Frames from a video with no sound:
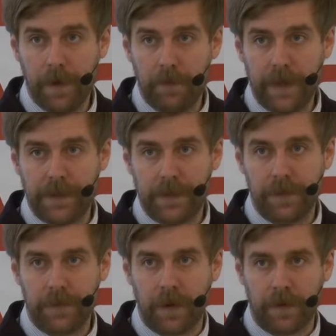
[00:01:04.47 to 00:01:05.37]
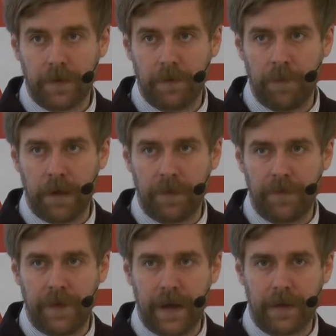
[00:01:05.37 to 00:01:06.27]
which talked about
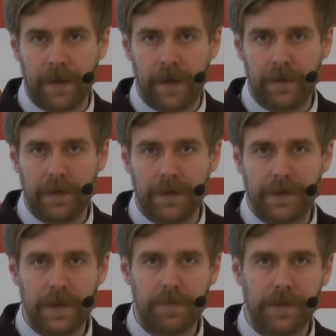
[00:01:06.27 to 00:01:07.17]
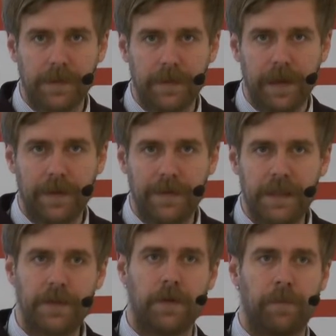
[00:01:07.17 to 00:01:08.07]
the fact that it seems that
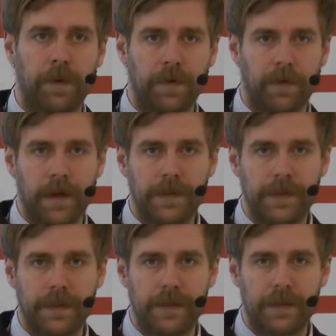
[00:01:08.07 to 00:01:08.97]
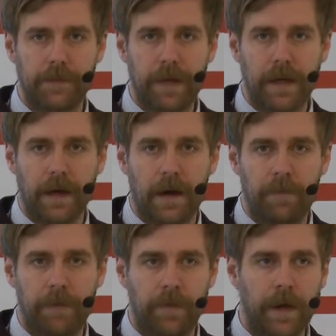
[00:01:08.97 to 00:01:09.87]
digital progress is speeding
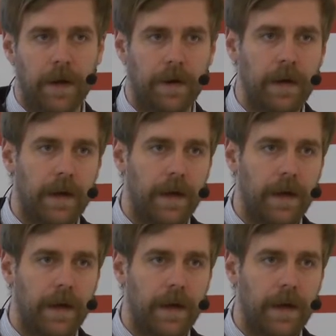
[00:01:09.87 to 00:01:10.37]
up and we are